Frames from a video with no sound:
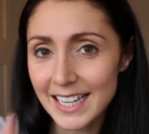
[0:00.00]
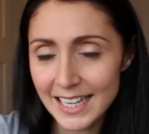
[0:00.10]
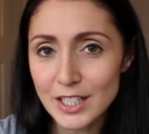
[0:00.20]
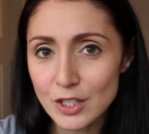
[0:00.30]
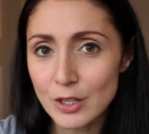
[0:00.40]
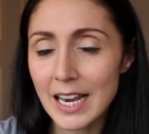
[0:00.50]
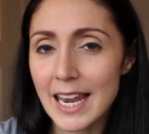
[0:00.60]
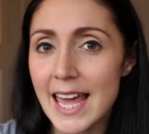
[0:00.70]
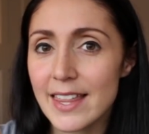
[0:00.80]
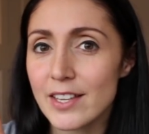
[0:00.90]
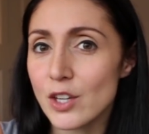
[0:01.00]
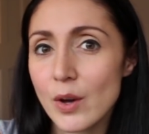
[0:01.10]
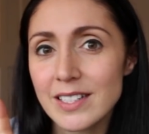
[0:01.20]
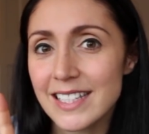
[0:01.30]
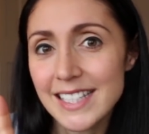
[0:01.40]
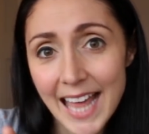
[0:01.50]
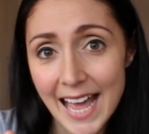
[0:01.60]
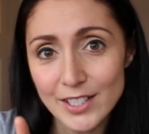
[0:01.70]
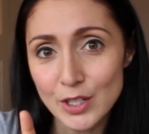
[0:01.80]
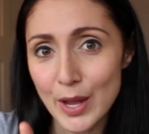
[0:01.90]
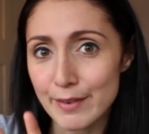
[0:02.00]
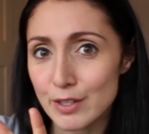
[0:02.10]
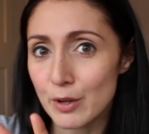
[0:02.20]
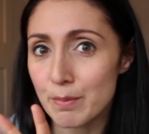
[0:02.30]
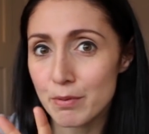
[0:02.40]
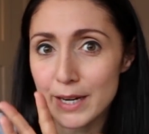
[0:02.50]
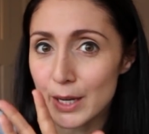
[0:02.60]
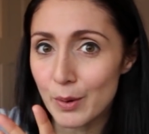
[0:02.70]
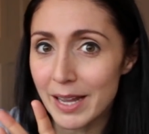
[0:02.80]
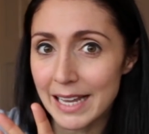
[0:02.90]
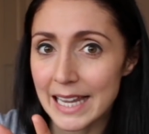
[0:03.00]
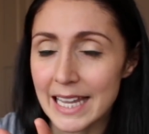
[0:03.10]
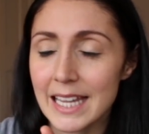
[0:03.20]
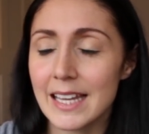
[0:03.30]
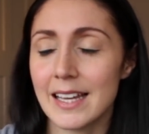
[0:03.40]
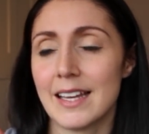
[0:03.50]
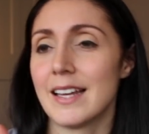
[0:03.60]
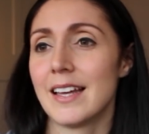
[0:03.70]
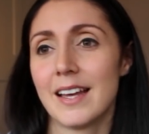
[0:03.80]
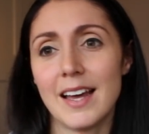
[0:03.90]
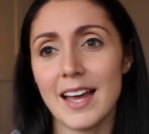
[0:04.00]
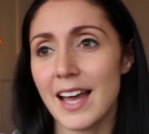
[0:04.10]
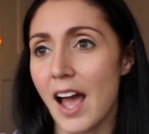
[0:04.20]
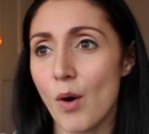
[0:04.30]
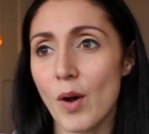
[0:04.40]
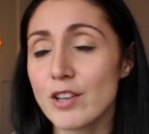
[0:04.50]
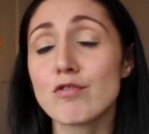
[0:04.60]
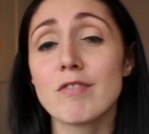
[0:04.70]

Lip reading: into clay that's going to set, so you have to do it pretty quickly, is